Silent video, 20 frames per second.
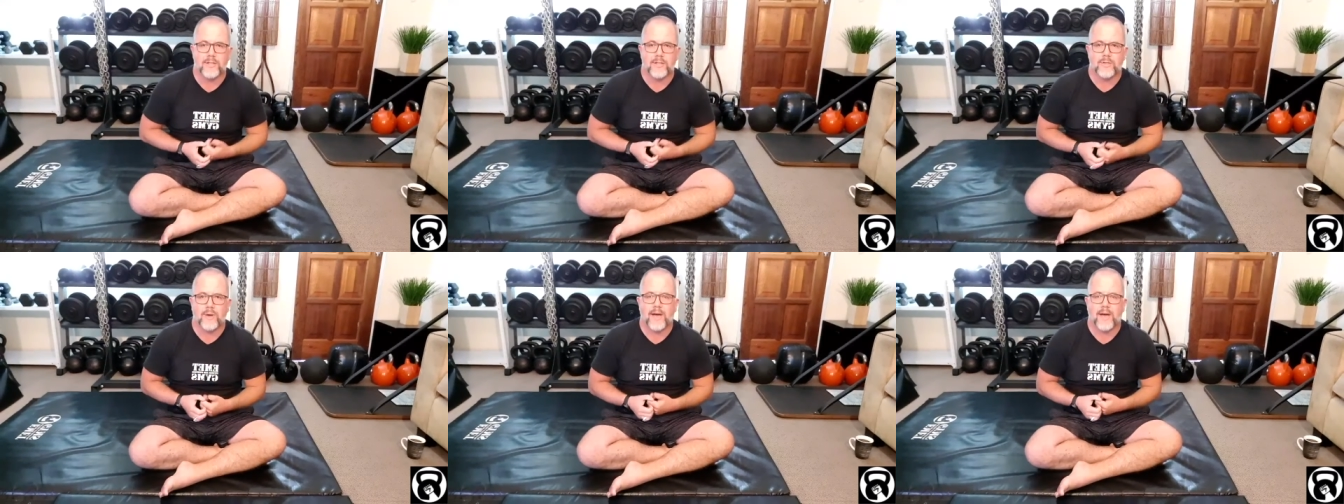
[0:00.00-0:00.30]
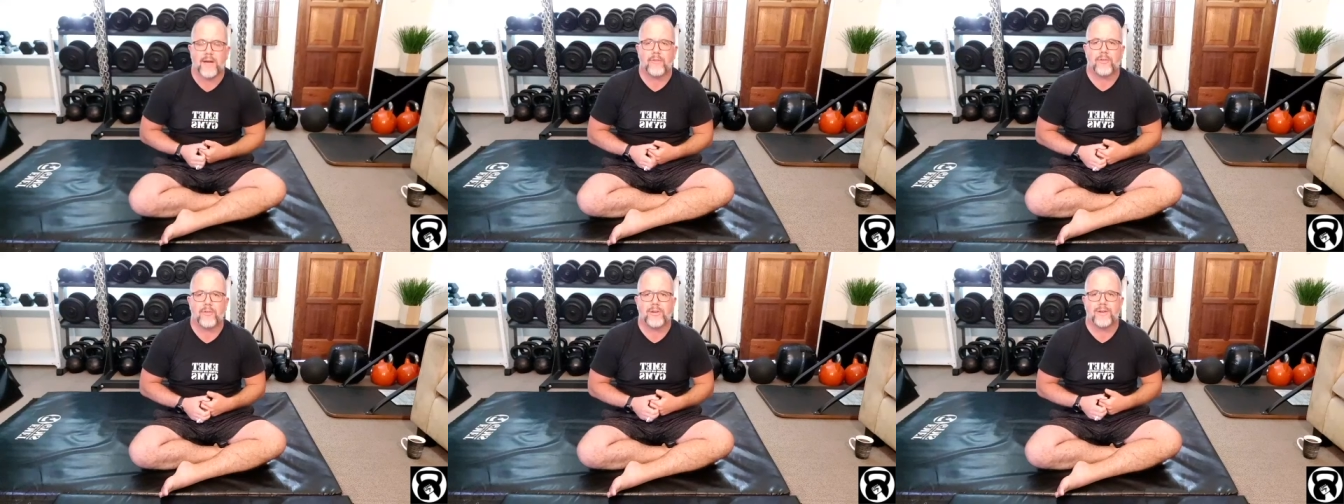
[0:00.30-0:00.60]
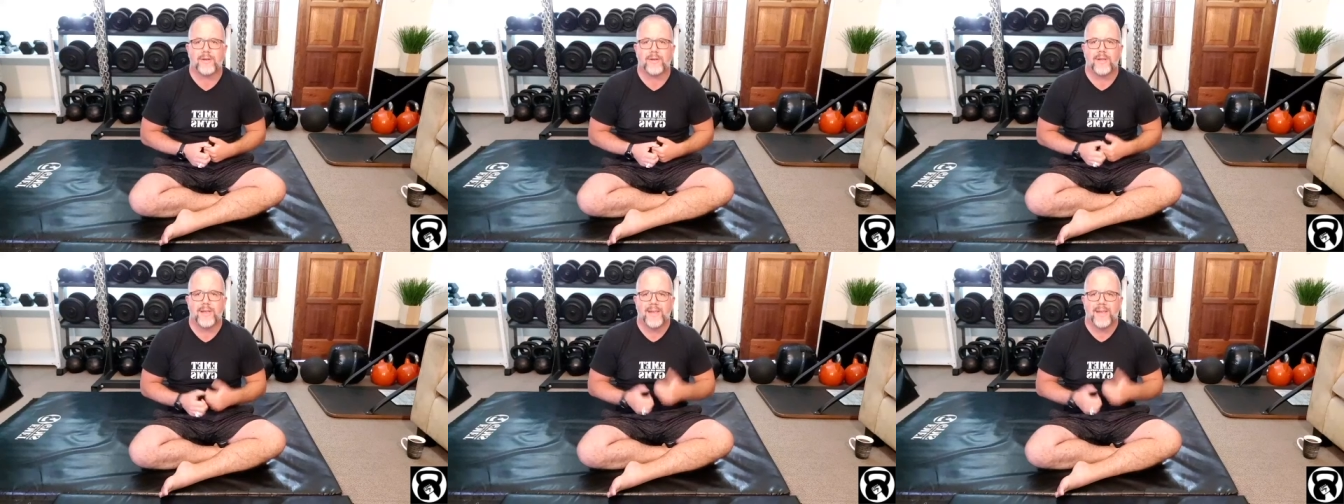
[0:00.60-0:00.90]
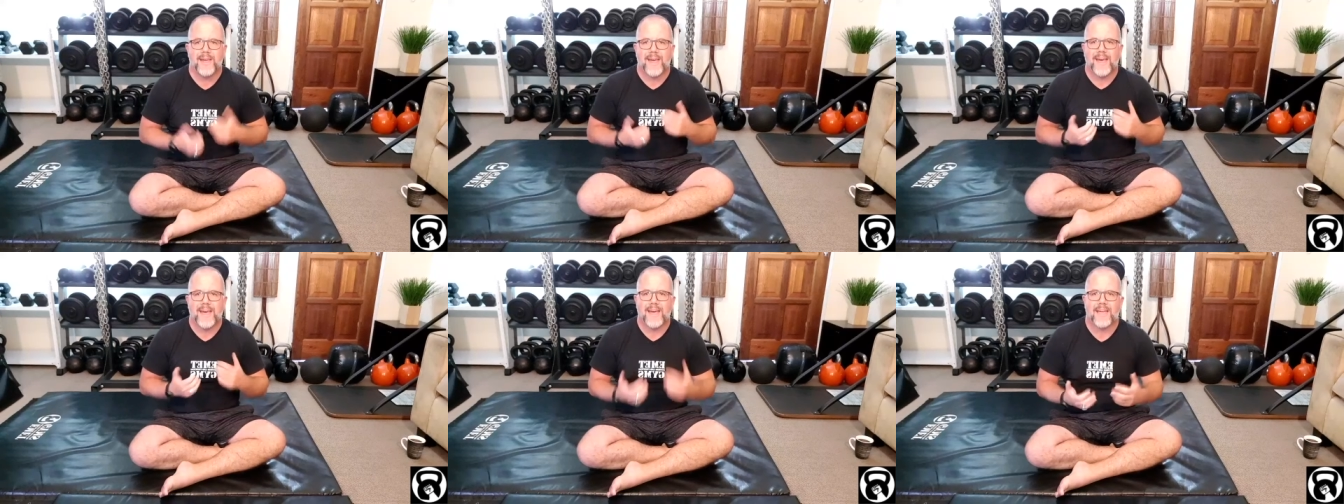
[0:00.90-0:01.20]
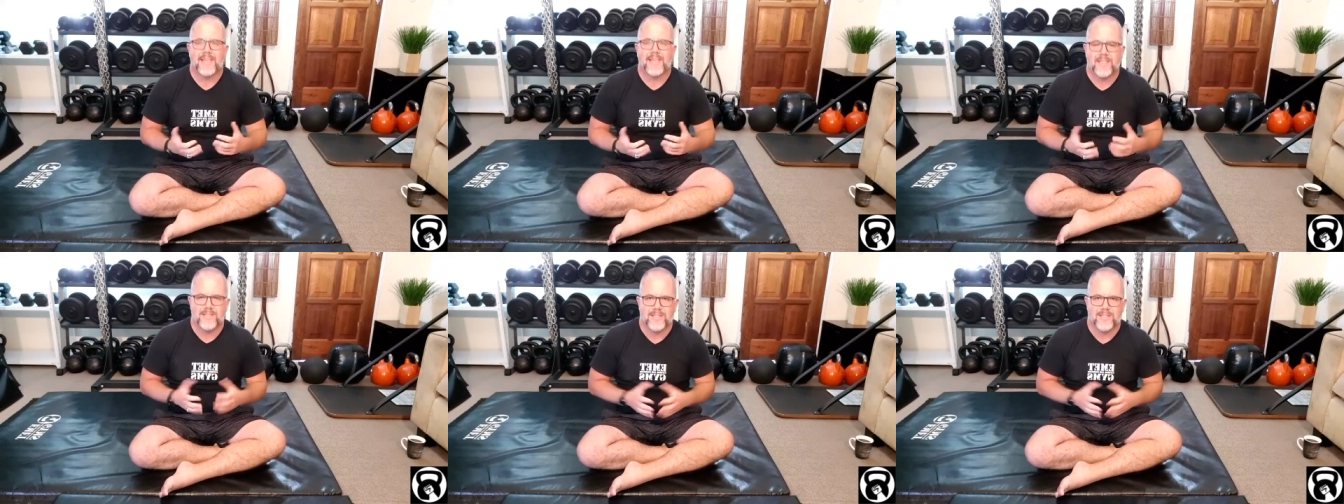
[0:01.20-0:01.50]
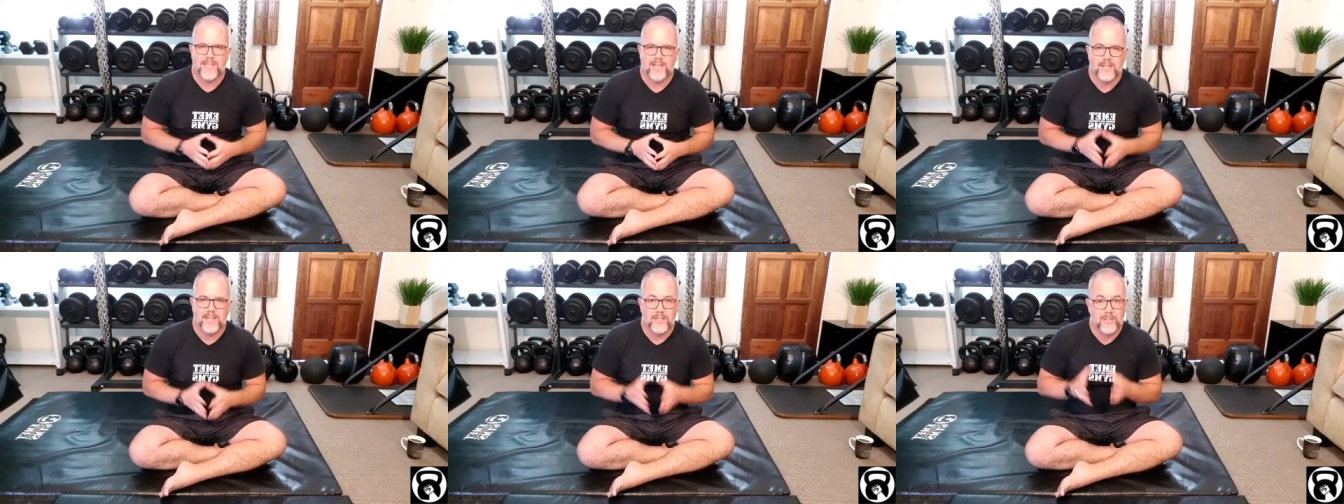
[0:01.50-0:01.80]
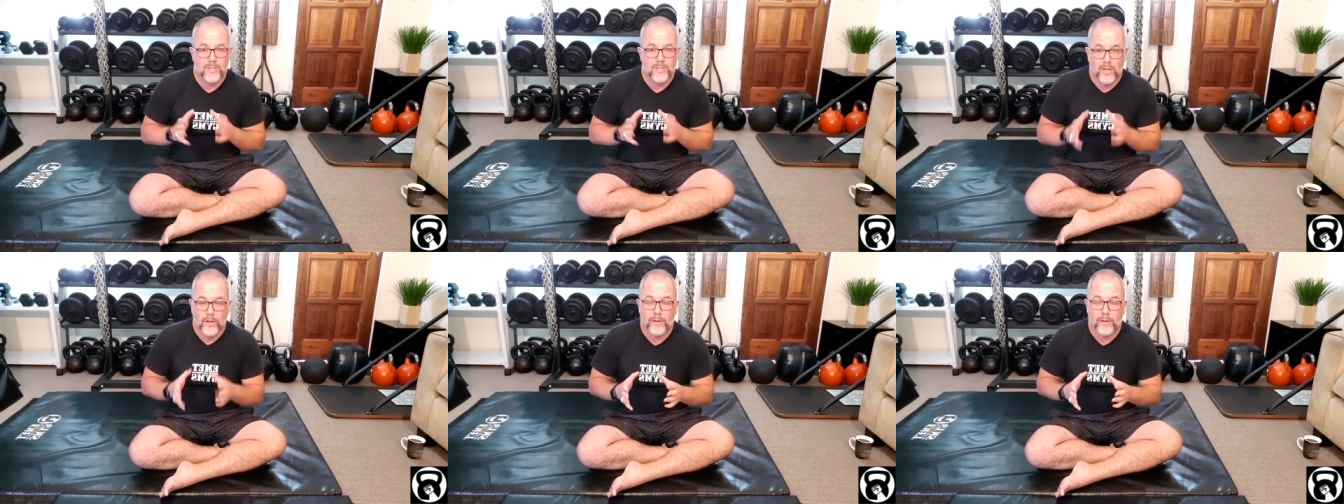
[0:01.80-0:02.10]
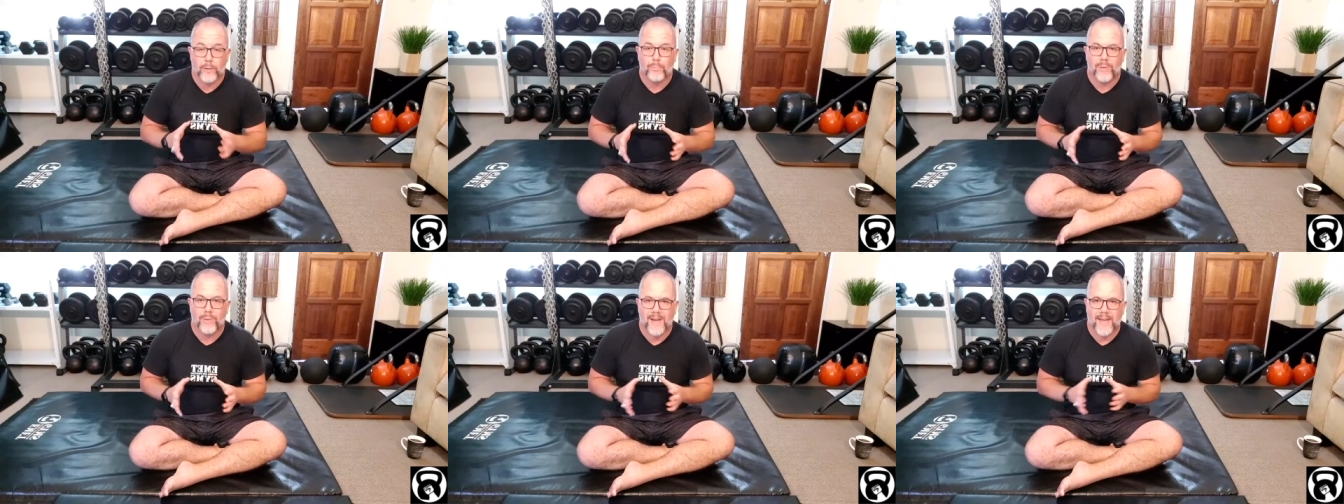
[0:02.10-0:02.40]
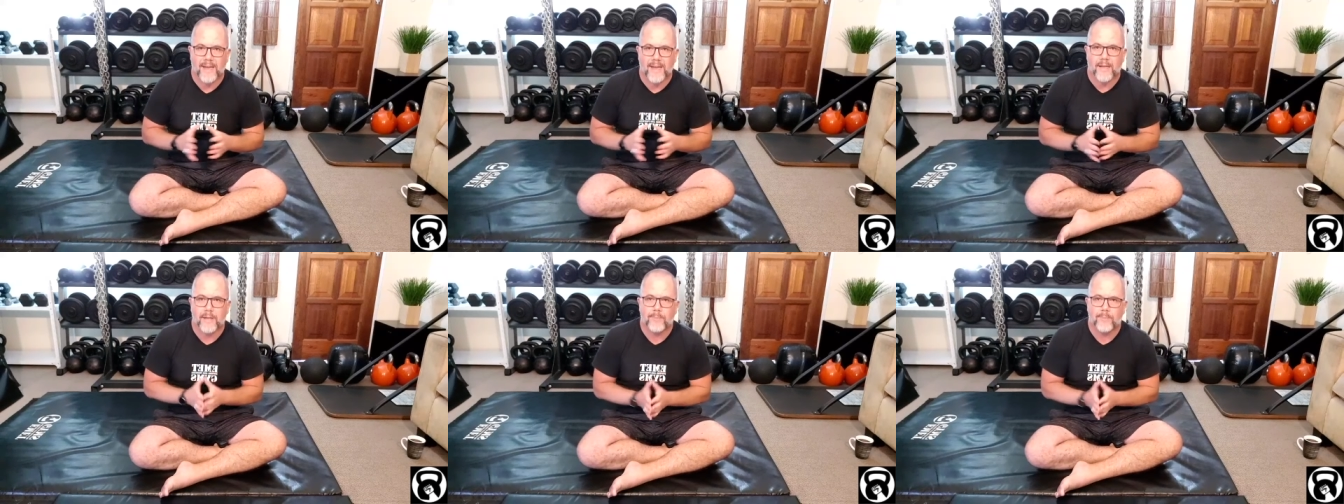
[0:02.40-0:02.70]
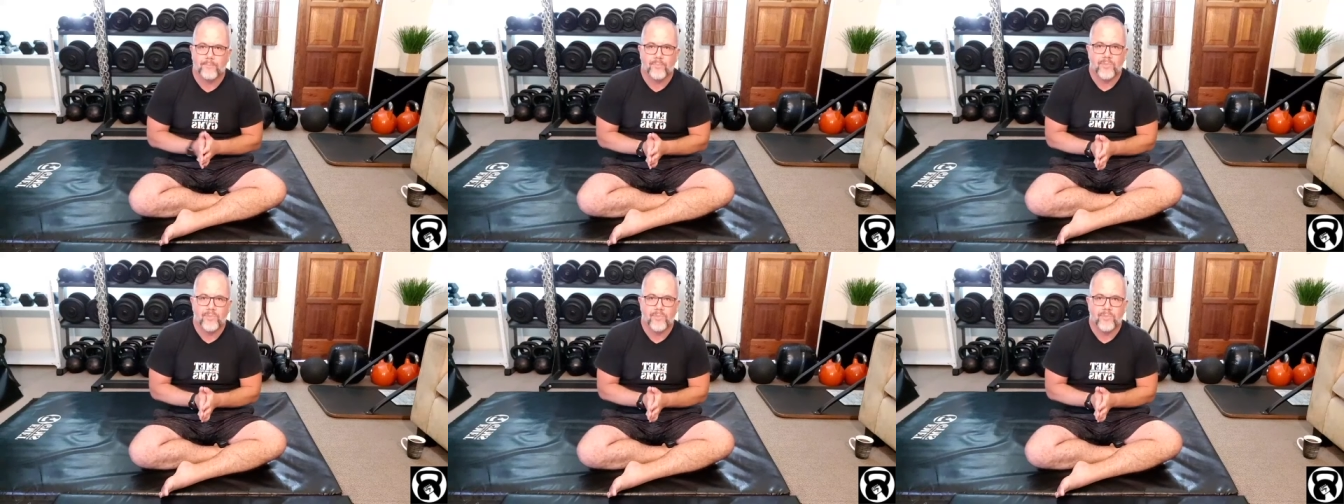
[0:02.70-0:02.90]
to 180 seconds on the plank.